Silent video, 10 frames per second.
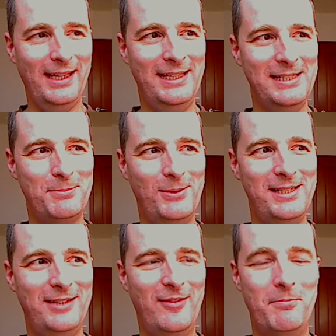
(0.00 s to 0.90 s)
he's
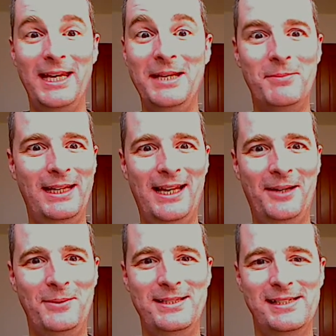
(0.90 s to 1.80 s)
posted for many, many
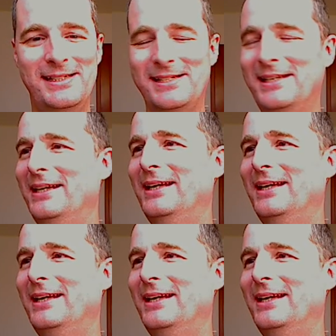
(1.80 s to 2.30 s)
languages.